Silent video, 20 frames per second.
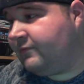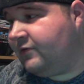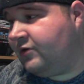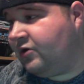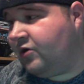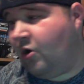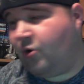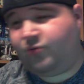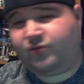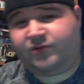
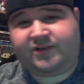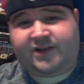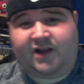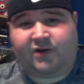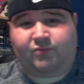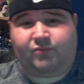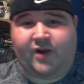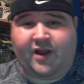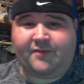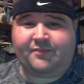ghost
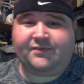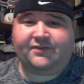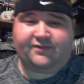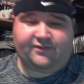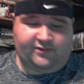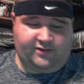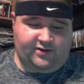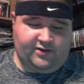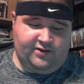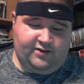that
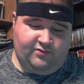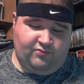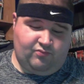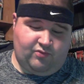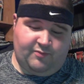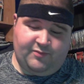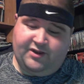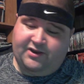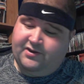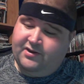rapes a
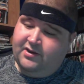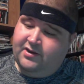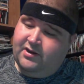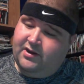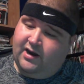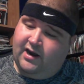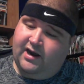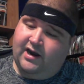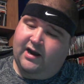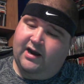woman.
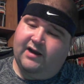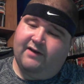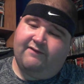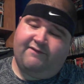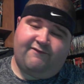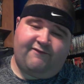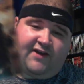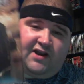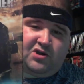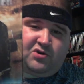
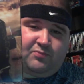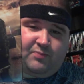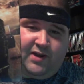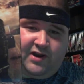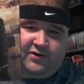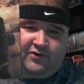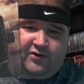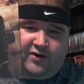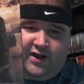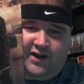Fender
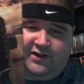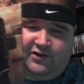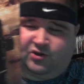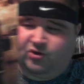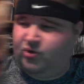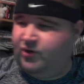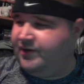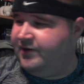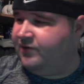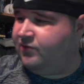Bender, I
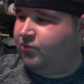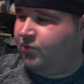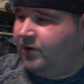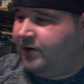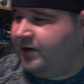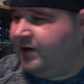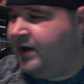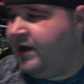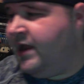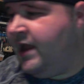enjoyed this
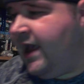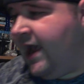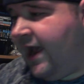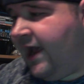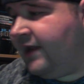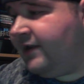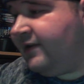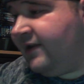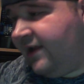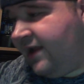one.
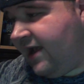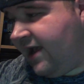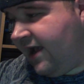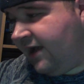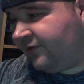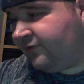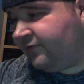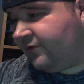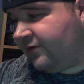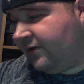And the
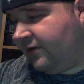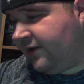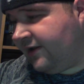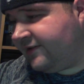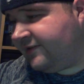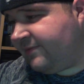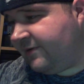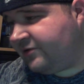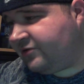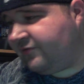extra, like,
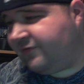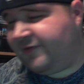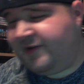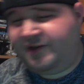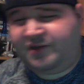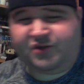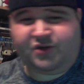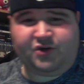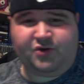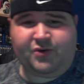special
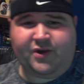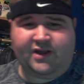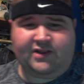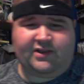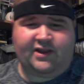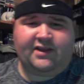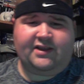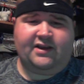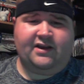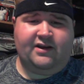feature, you get
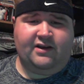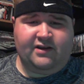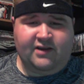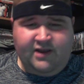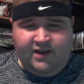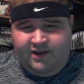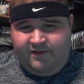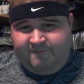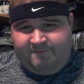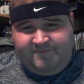like a
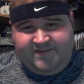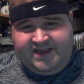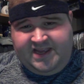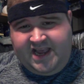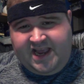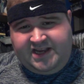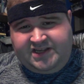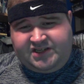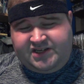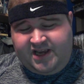
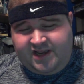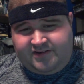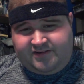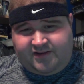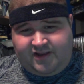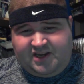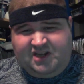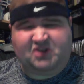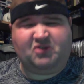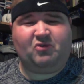VHS,
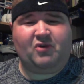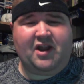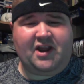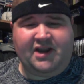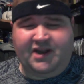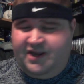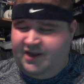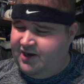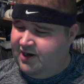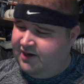like
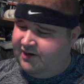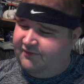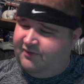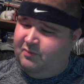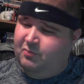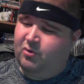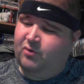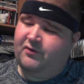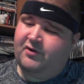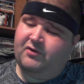grainy cut of the
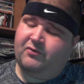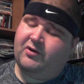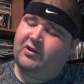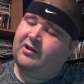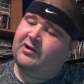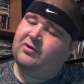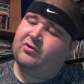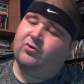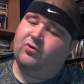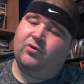movie. Really
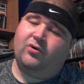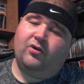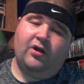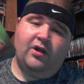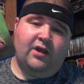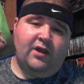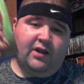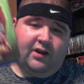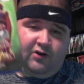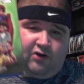cool.
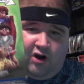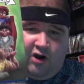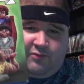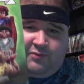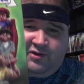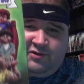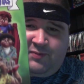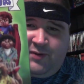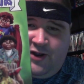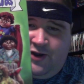
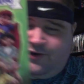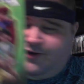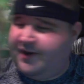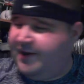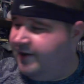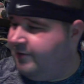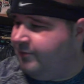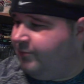Garbage Pail Kids